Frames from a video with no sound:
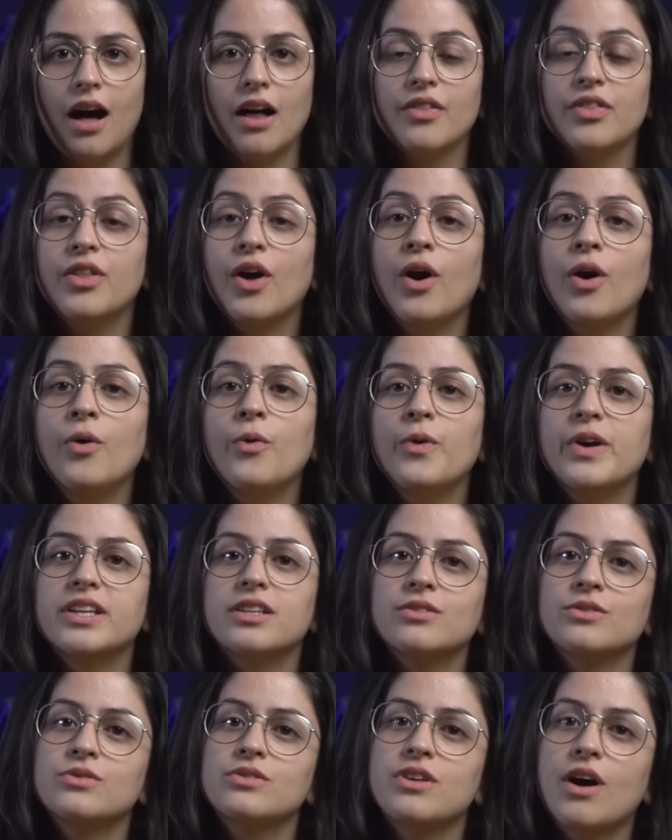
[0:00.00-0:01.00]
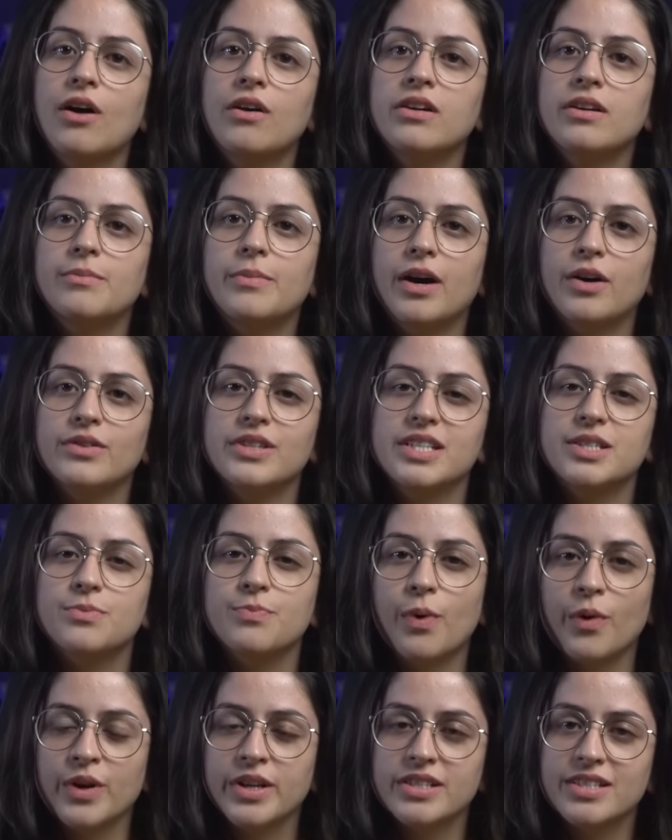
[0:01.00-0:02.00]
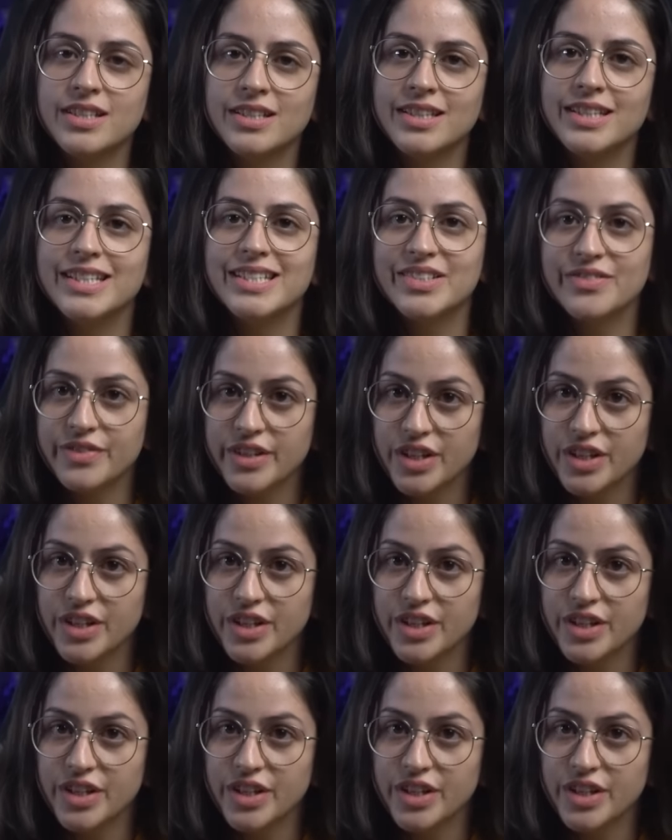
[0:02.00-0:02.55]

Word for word: Although we don't talk about these points in this